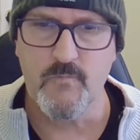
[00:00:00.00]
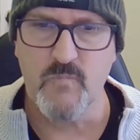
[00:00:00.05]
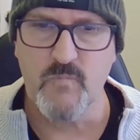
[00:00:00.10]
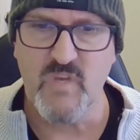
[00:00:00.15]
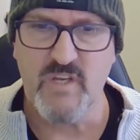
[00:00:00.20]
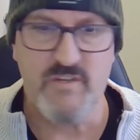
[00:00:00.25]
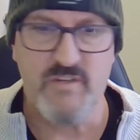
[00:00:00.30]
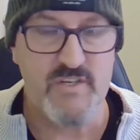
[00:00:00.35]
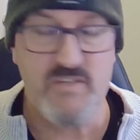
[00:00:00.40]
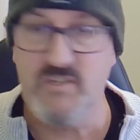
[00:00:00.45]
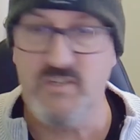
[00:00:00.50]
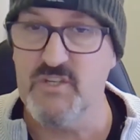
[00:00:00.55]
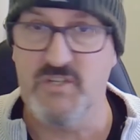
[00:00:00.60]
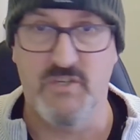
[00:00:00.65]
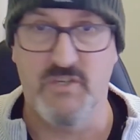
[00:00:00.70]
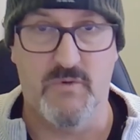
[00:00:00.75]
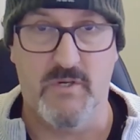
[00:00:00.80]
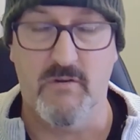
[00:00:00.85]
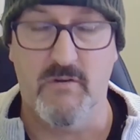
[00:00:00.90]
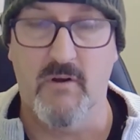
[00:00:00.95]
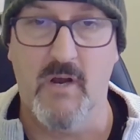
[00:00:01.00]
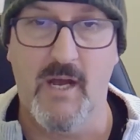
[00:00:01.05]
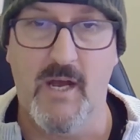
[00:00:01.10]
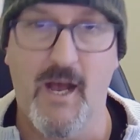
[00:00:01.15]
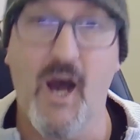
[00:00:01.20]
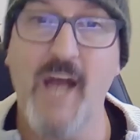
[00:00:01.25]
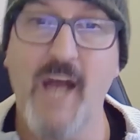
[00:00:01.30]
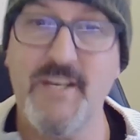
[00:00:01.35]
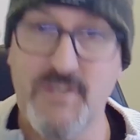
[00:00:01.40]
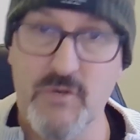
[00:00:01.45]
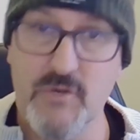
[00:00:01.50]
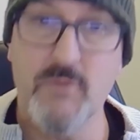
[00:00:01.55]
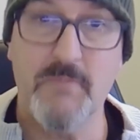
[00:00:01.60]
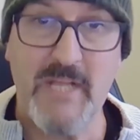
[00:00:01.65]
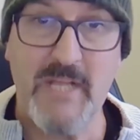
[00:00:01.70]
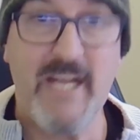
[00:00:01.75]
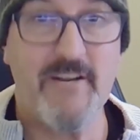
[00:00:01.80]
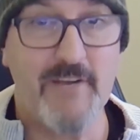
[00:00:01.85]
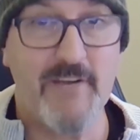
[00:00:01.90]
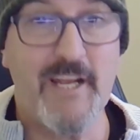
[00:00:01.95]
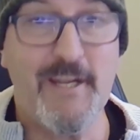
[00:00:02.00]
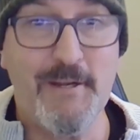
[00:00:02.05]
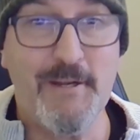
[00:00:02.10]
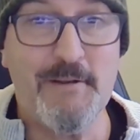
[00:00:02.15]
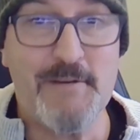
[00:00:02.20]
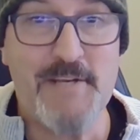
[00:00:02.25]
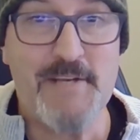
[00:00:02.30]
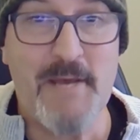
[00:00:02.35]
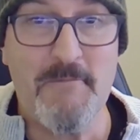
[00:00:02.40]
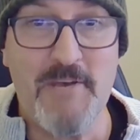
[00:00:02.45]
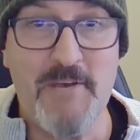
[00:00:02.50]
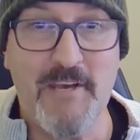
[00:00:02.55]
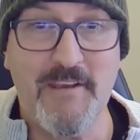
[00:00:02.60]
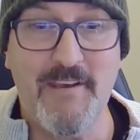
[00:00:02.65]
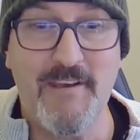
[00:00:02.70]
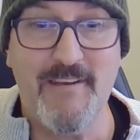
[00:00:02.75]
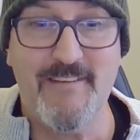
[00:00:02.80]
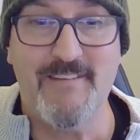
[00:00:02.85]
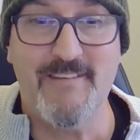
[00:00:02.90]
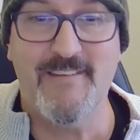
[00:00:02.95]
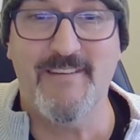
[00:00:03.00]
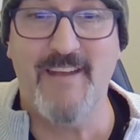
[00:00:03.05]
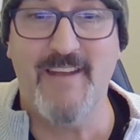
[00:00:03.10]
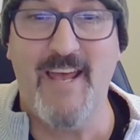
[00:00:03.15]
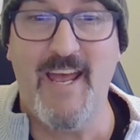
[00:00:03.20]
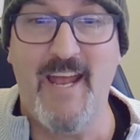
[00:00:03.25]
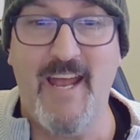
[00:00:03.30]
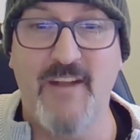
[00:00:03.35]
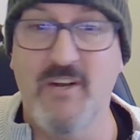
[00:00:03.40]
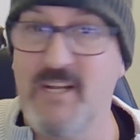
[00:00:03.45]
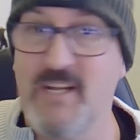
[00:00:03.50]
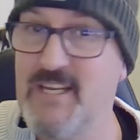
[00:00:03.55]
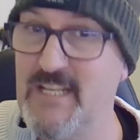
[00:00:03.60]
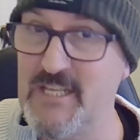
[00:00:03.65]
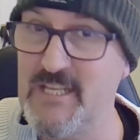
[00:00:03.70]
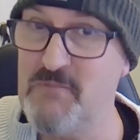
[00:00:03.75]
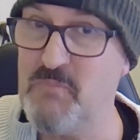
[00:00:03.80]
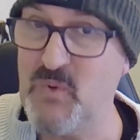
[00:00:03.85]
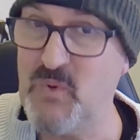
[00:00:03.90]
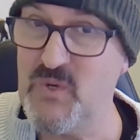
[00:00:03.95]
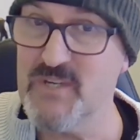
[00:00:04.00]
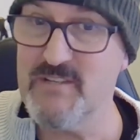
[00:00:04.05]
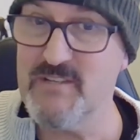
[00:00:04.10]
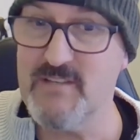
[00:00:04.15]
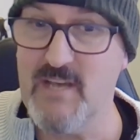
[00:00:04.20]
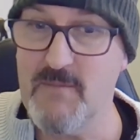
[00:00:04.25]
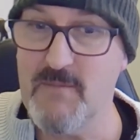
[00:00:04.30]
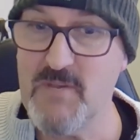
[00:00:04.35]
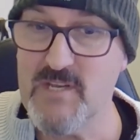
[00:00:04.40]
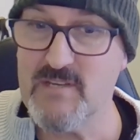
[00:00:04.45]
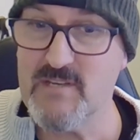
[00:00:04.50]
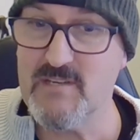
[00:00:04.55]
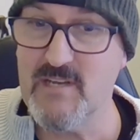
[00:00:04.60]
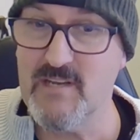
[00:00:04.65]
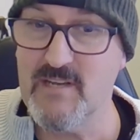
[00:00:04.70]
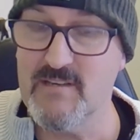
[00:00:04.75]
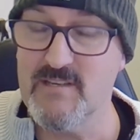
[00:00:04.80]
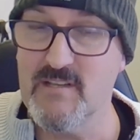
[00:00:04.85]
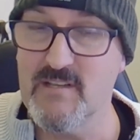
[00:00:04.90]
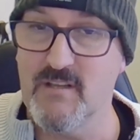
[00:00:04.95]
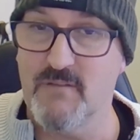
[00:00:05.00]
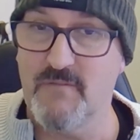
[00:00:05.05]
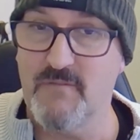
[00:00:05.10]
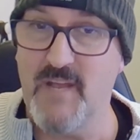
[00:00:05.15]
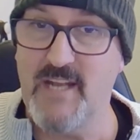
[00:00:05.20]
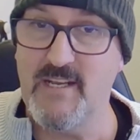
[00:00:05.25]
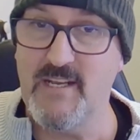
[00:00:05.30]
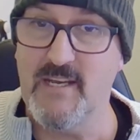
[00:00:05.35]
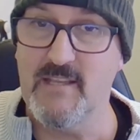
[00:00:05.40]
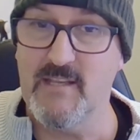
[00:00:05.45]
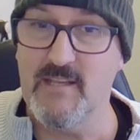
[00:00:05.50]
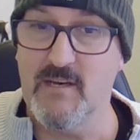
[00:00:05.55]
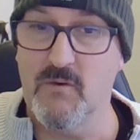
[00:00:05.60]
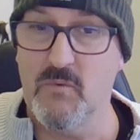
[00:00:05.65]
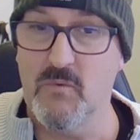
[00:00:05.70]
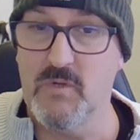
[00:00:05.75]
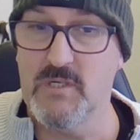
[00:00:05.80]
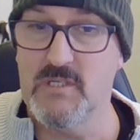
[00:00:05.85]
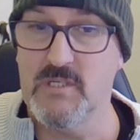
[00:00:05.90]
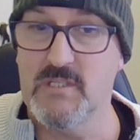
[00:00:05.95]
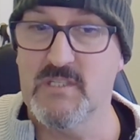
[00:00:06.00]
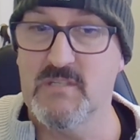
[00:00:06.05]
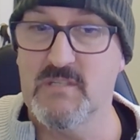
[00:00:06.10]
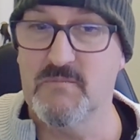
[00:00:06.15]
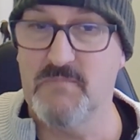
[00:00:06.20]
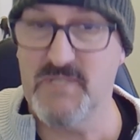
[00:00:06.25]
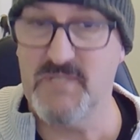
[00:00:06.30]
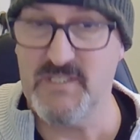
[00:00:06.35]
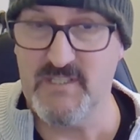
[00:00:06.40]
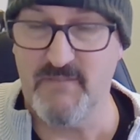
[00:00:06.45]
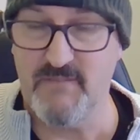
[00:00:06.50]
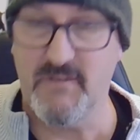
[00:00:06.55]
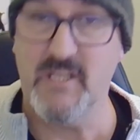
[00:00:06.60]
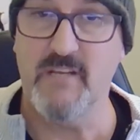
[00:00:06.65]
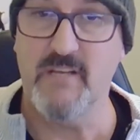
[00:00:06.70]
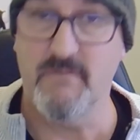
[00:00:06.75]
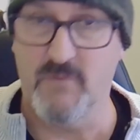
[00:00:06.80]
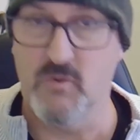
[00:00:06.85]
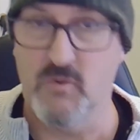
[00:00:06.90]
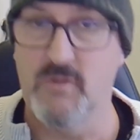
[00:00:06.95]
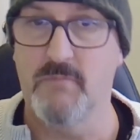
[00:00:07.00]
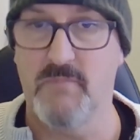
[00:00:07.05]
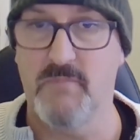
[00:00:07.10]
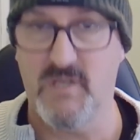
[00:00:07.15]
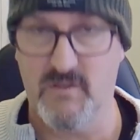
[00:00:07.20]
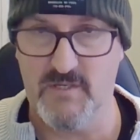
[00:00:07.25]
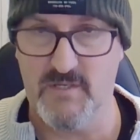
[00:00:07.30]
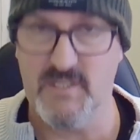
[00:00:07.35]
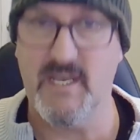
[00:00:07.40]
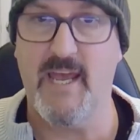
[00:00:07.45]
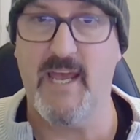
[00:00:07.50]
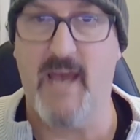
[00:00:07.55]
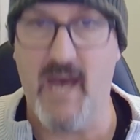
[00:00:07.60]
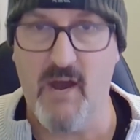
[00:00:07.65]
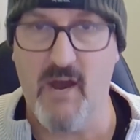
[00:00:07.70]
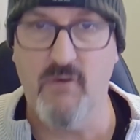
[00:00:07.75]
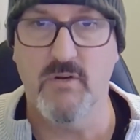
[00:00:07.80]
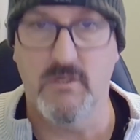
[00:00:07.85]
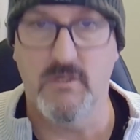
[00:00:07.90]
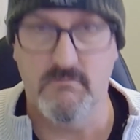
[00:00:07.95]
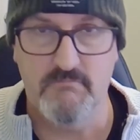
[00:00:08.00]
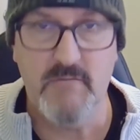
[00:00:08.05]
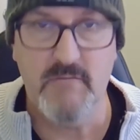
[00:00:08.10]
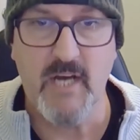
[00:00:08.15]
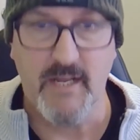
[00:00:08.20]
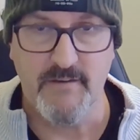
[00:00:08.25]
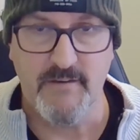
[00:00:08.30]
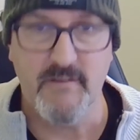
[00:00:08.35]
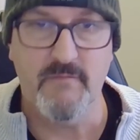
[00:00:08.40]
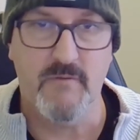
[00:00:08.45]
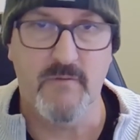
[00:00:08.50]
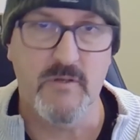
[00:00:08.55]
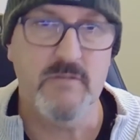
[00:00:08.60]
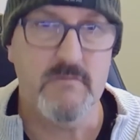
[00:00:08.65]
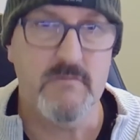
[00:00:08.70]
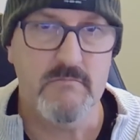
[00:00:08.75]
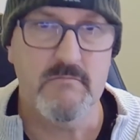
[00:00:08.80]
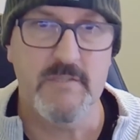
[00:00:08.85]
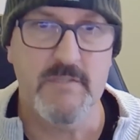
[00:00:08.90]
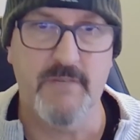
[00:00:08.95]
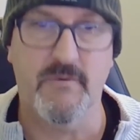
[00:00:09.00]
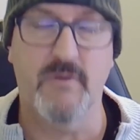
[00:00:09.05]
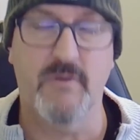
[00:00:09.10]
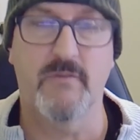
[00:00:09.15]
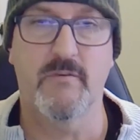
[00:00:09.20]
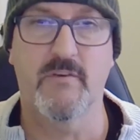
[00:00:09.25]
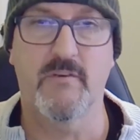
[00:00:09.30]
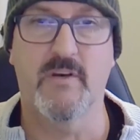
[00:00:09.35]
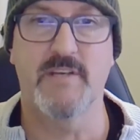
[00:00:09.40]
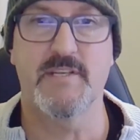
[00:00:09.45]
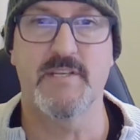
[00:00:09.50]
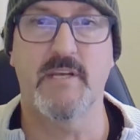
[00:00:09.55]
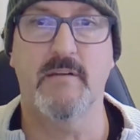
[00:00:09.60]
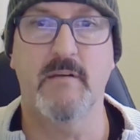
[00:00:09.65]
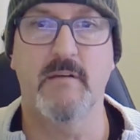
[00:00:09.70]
Just do it, all right? I do plan on getting into Tamiya kits, and I nearly bought a Tamiya set until I found out they were specifically for them because they are a different size head.